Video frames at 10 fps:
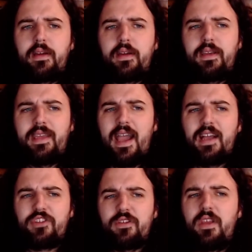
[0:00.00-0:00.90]
yeah,
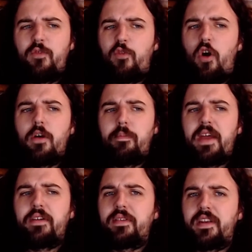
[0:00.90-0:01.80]
certainly far
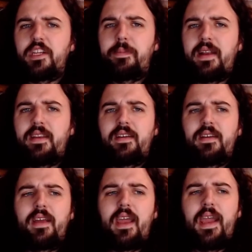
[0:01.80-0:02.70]
better than expected.
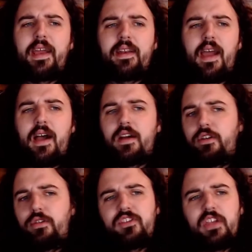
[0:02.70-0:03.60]
And I'm going
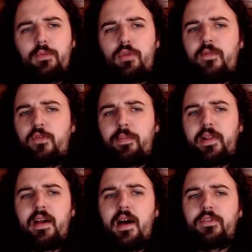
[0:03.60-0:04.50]
to do the same grade for the
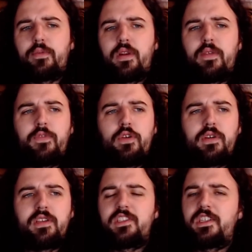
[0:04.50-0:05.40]
playoffs. One of the few
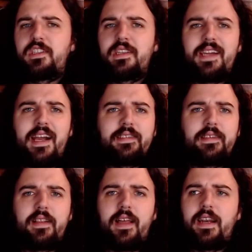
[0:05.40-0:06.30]
consistent guys in
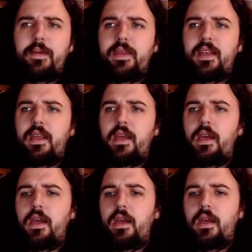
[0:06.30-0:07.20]
the lineup that
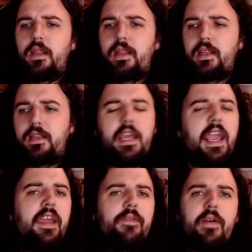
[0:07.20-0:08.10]

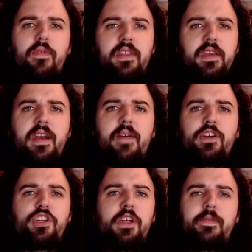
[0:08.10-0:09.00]
gave everything in every
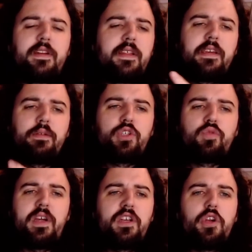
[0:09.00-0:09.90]
shift. Did I think it was
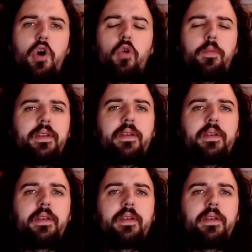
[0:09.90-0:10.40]
great? No, but